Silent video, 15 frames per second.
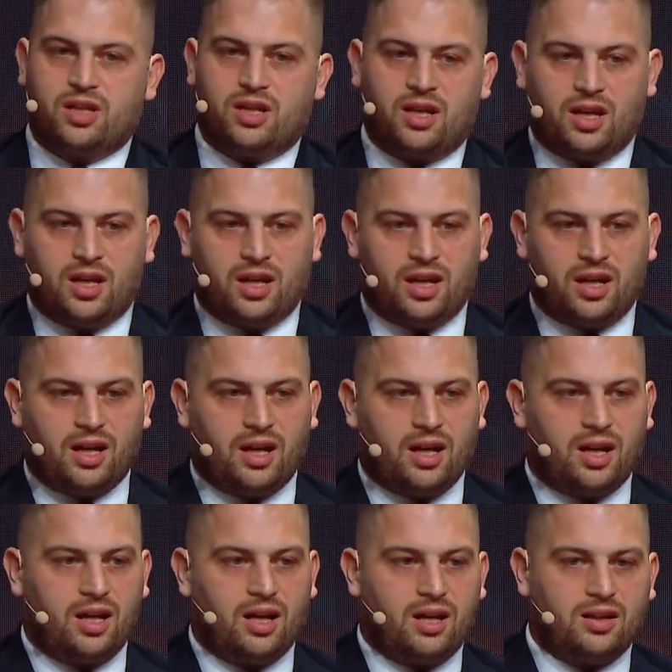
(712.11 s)

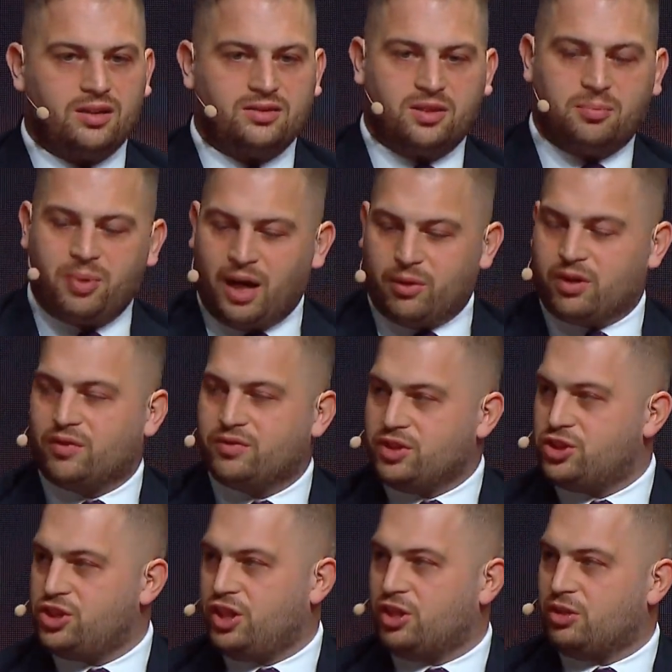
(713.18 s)
the power of the
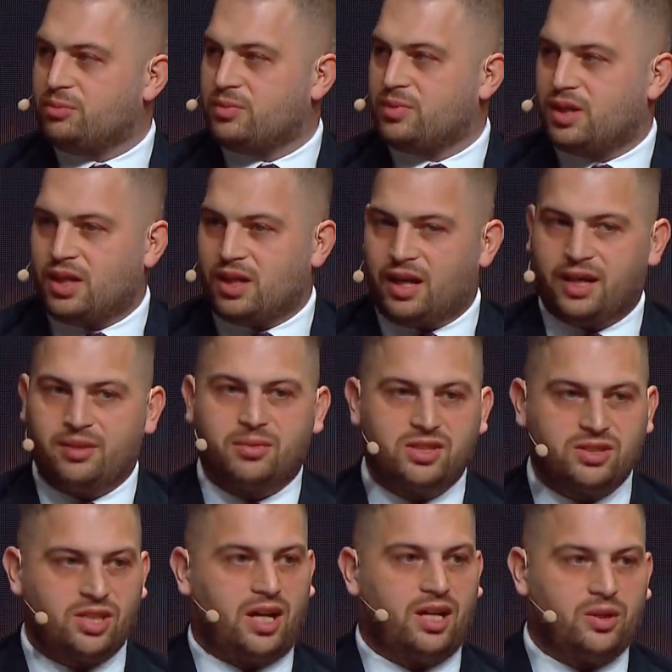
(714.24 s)
genome, let me
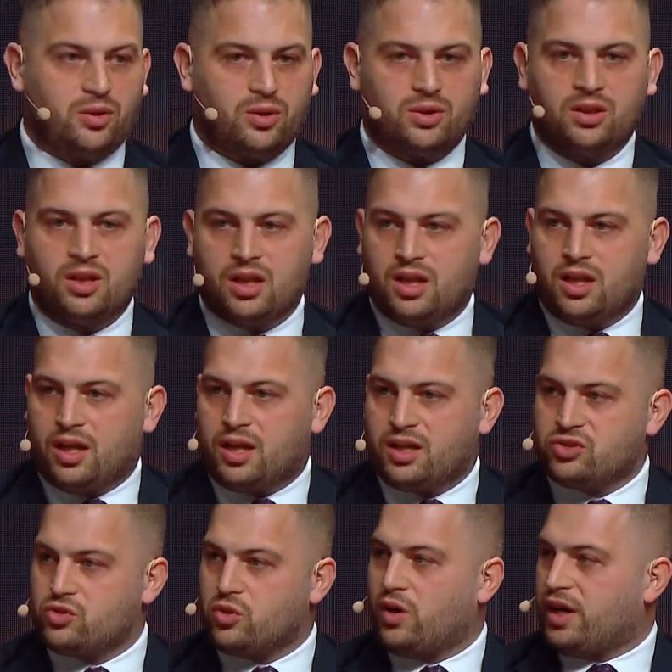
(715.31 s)
tell you a
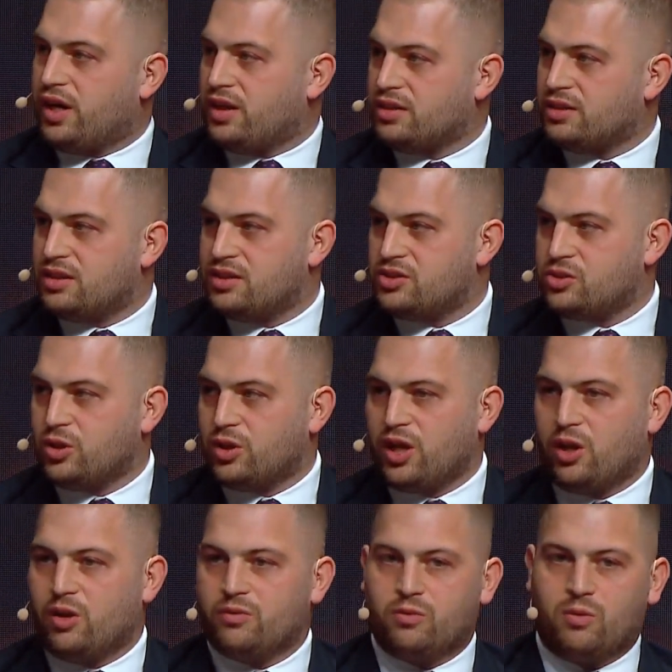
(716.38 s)
story
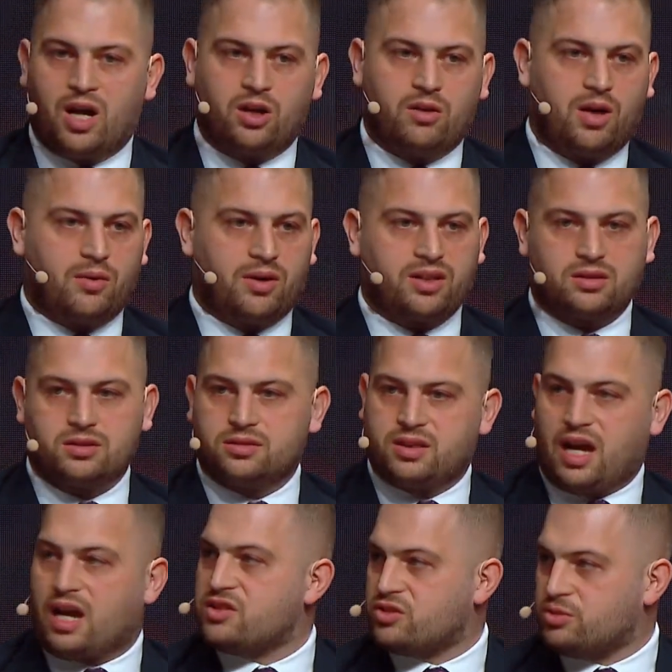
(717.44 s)
of one of our
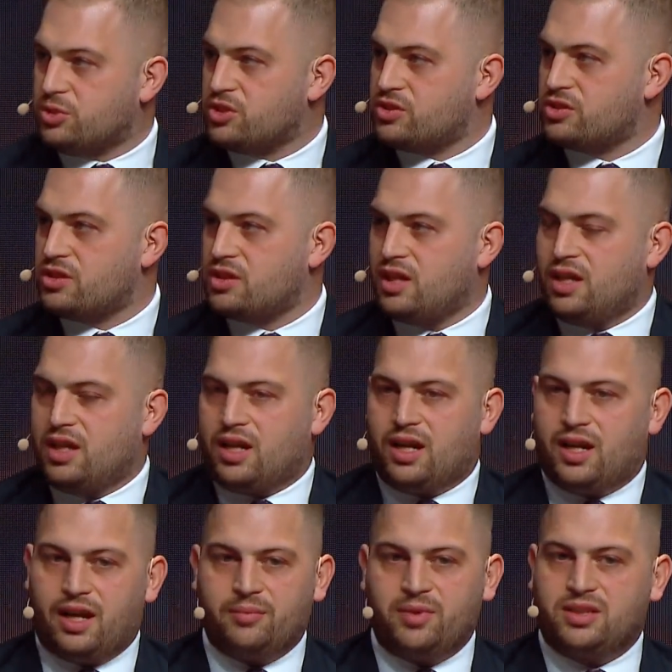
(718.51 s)
customers.
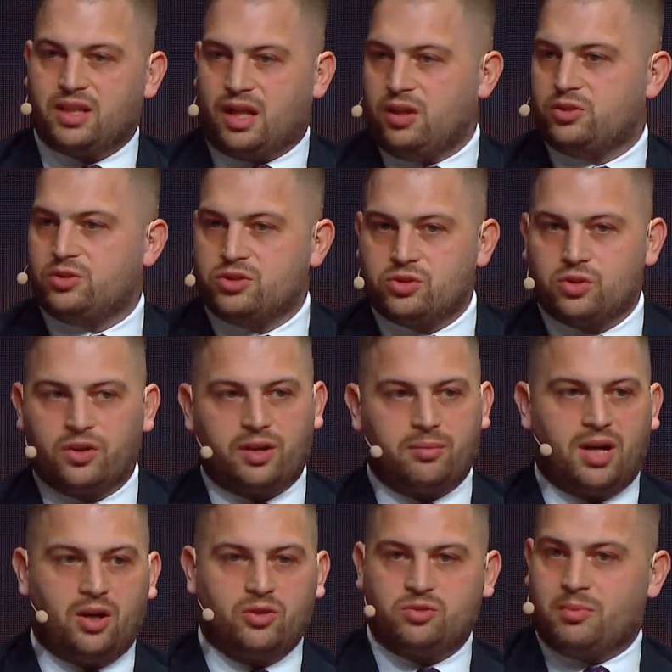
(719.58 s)
Let me tell you the story about